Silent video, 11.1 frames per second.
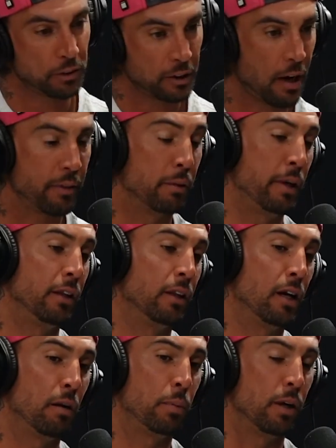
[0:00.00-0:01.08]
time and
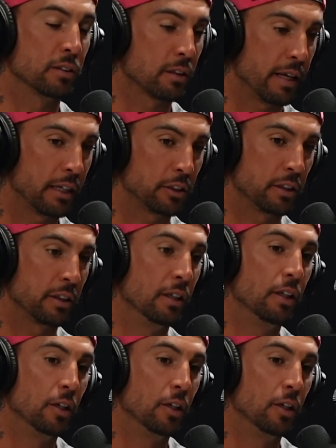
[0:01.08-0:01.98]
the ball's coming at you.